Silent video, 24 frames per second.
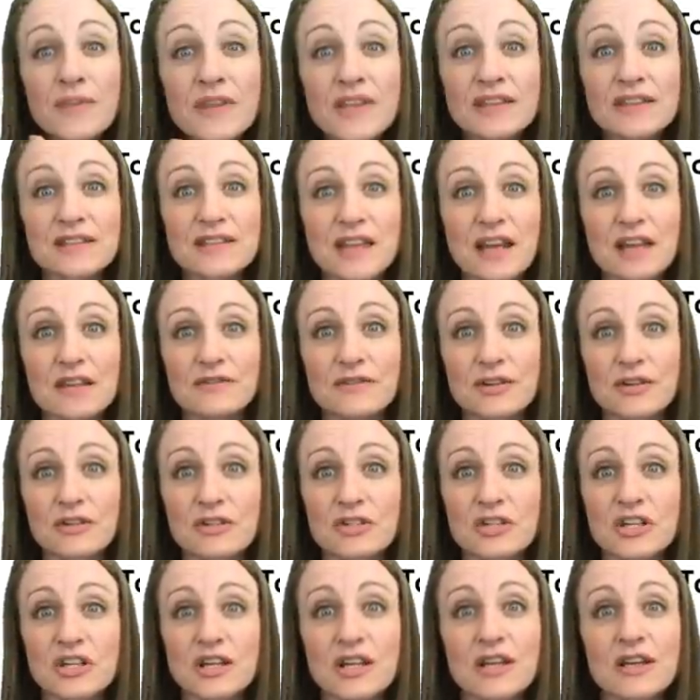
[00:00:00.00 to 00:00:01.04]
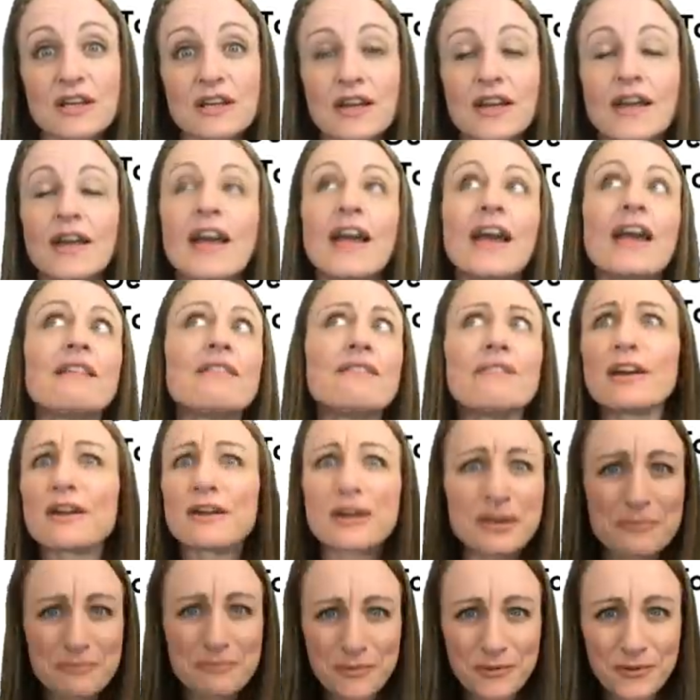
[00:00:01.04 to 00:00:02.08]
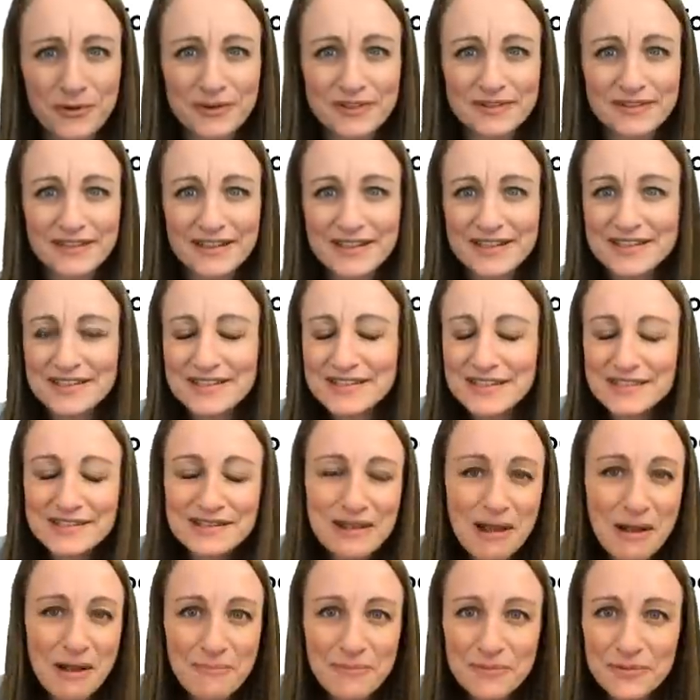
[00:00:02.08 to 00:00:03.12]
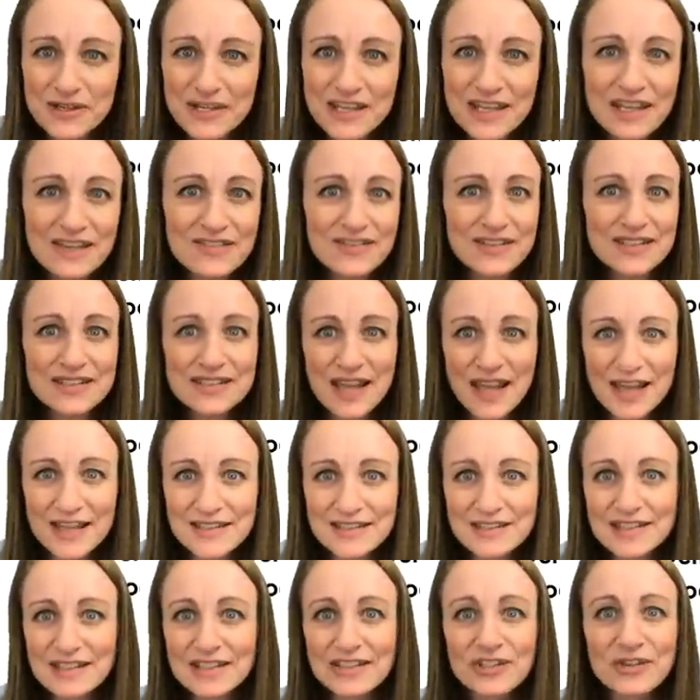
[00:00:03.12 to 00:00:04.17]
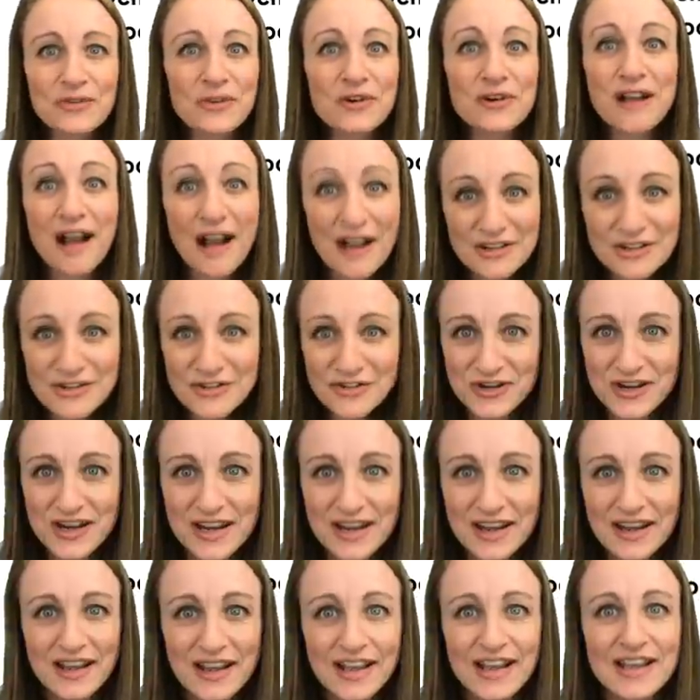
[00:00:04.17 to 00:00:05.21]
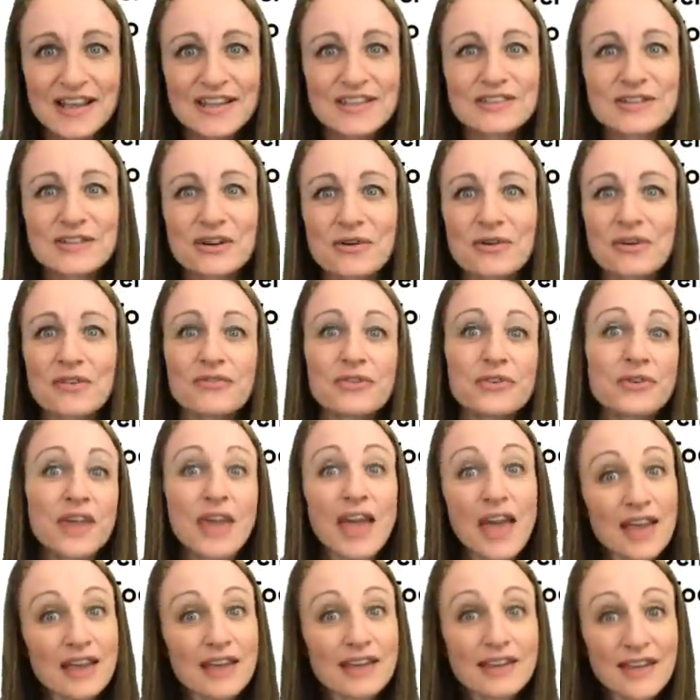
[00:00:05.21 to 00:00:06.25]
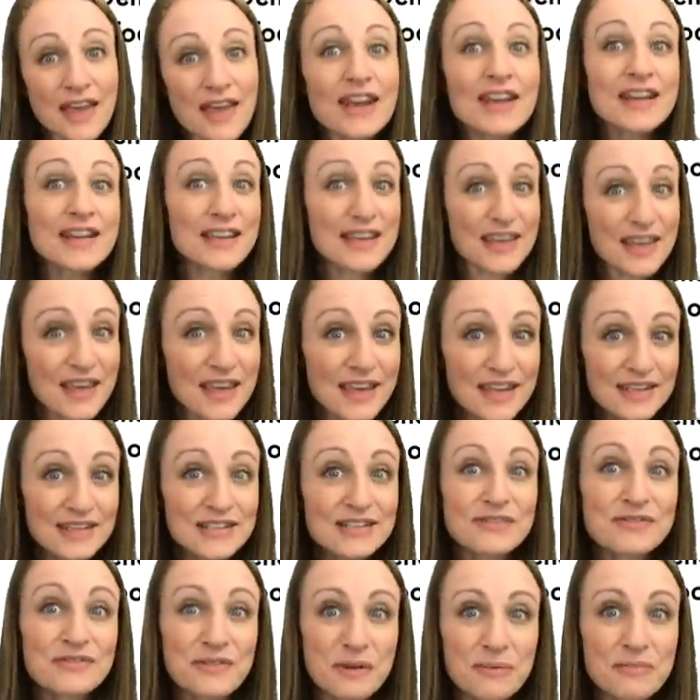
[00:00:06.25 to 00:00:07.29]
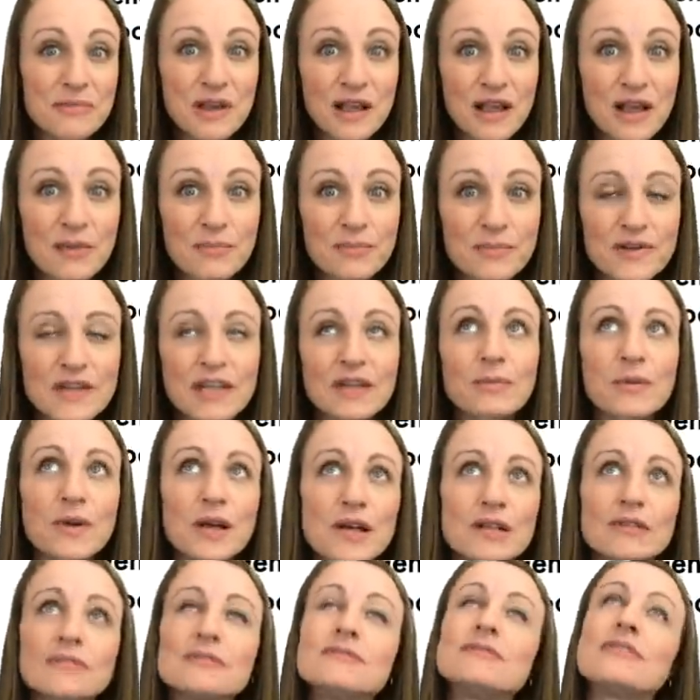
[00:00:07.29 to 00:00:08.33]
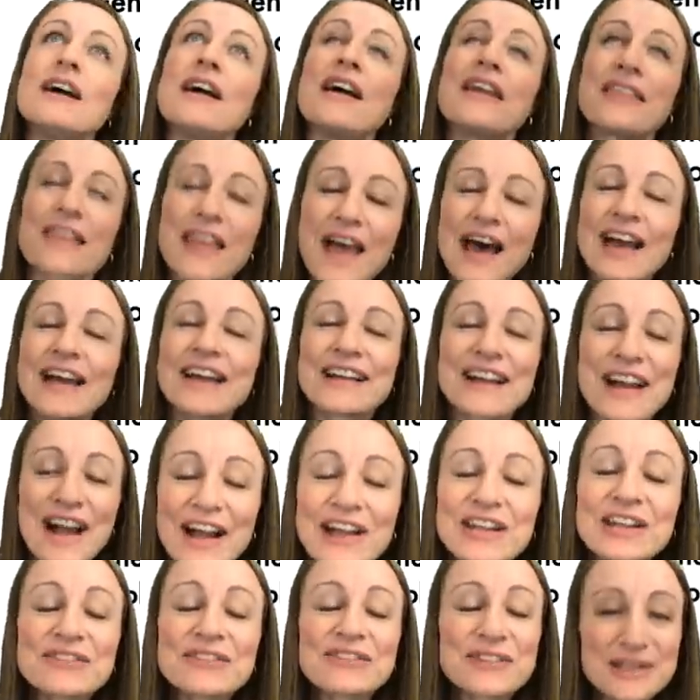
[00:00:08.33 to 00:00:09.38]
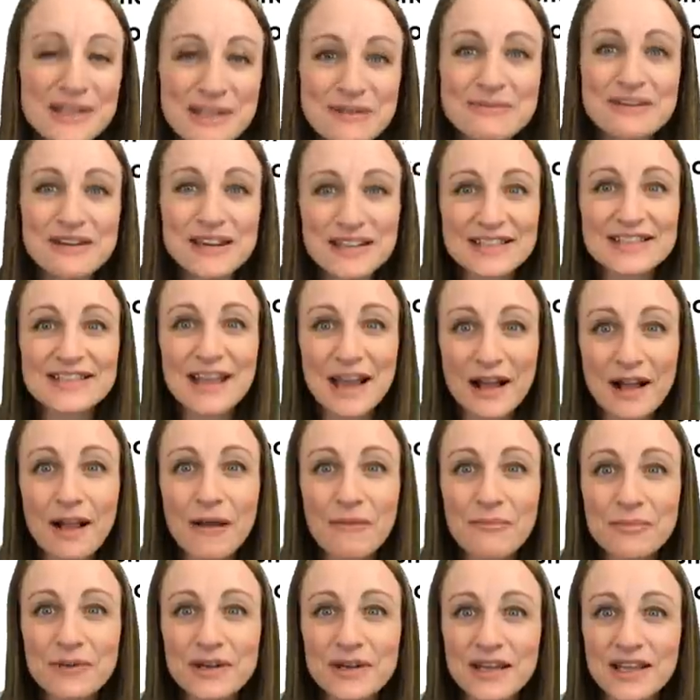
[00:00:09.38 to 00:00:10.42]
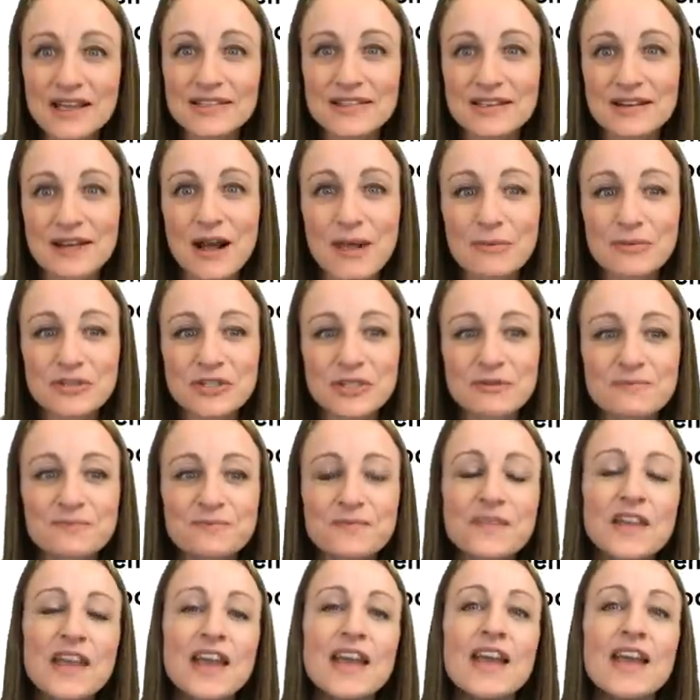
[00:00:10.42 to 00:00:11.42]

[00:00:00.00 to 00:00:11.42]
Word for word: the inside of your cheek. And very importantly, does this company even test in your country? So, if you can't get a kit from the company, well, that kind of eliminates that company as an option.